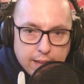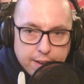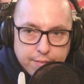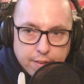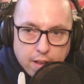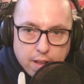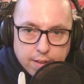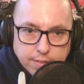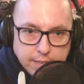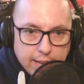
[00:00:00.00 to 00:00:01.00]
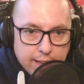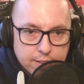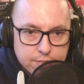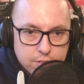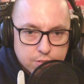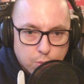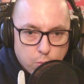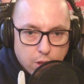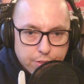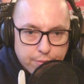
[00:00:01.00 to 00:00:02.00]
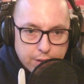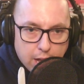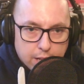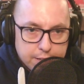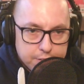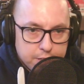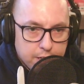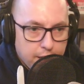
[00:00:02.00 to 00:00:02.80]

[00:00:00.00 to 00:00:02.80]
And uh, yeah, it's just a wealth of knowledge.